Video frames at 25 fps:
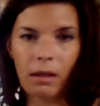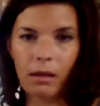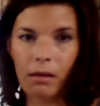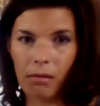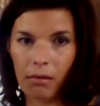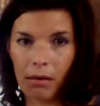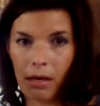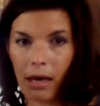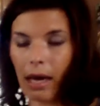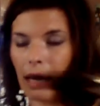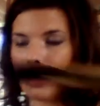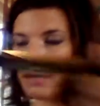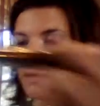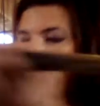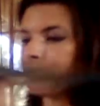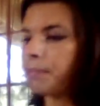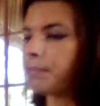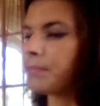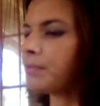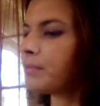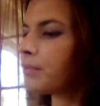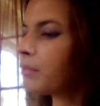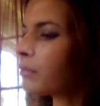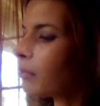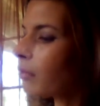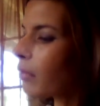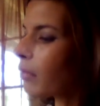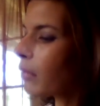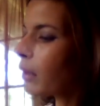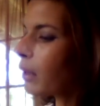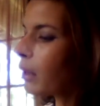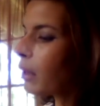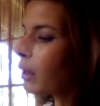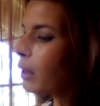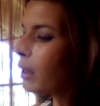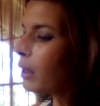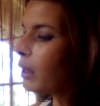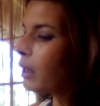Okay,
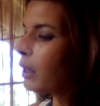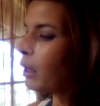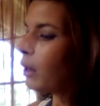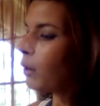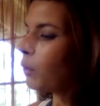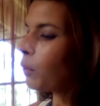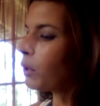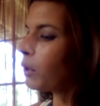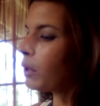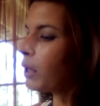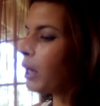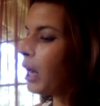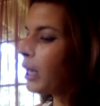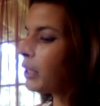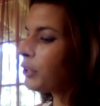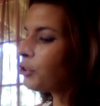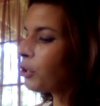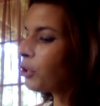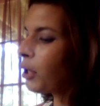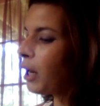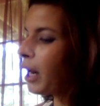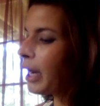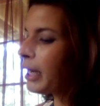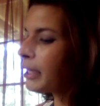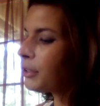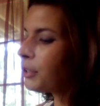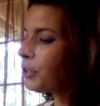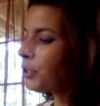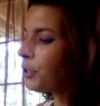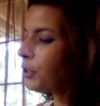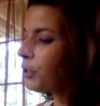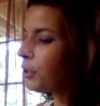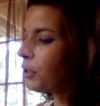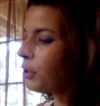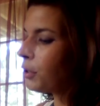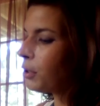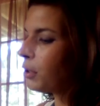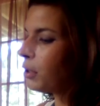we're not trying
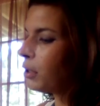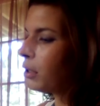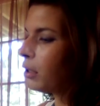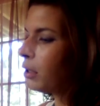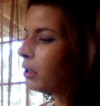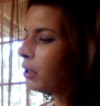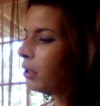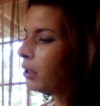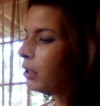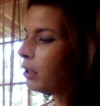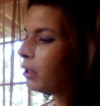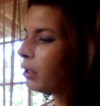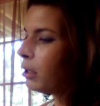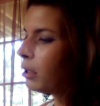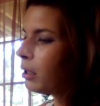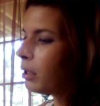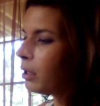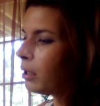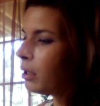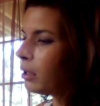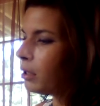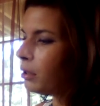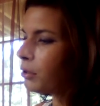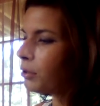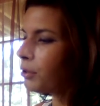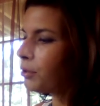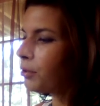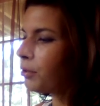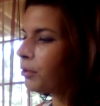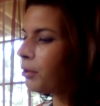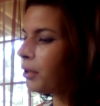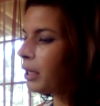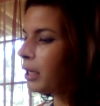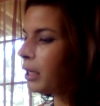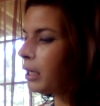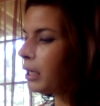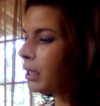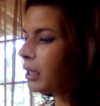to do
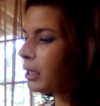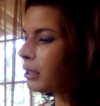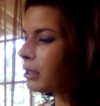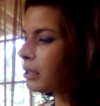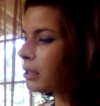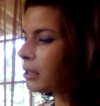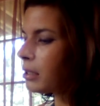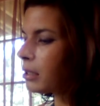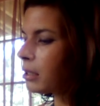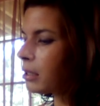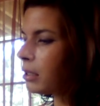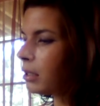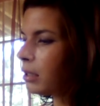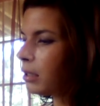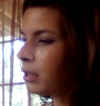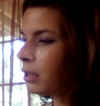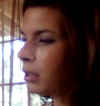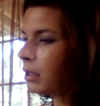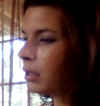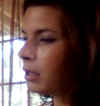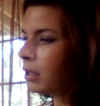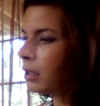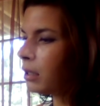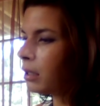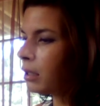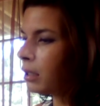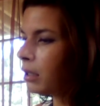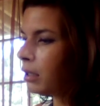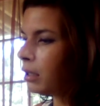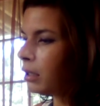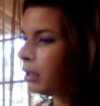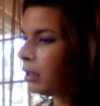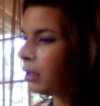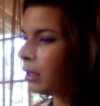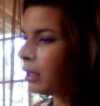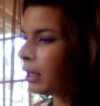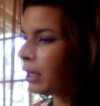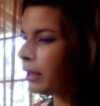this,
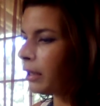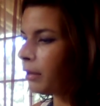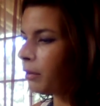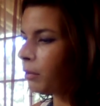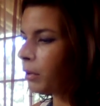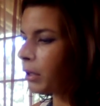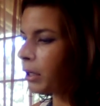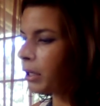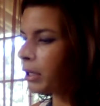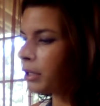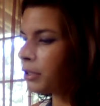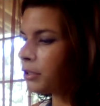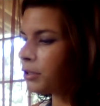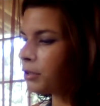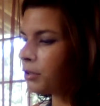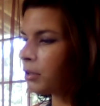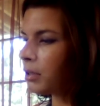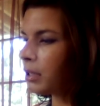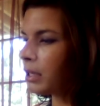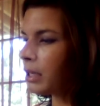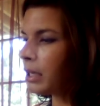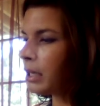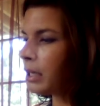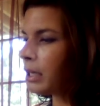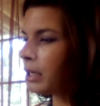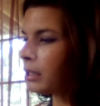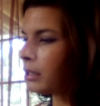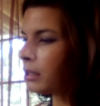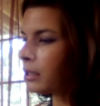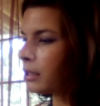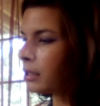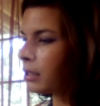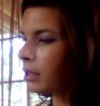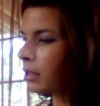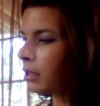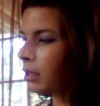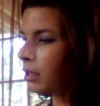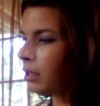and then we're going to do
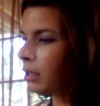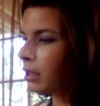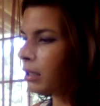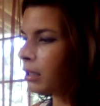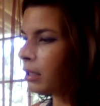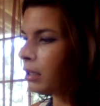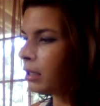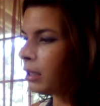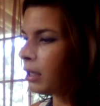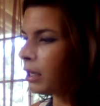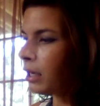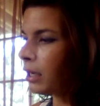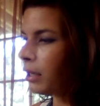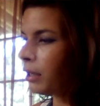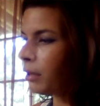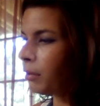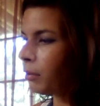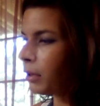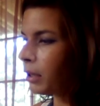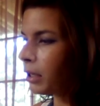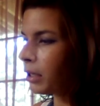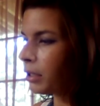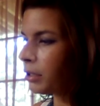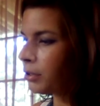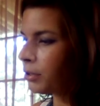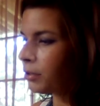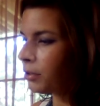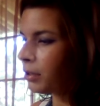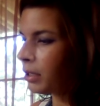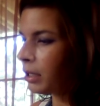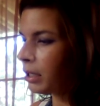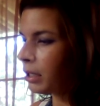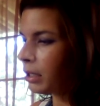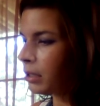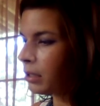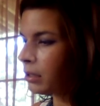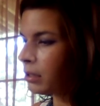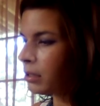this, and then we're going to do
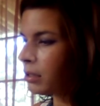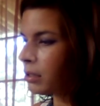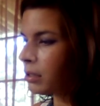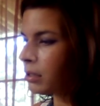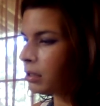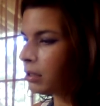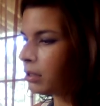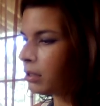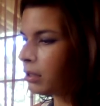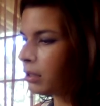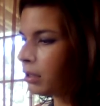this.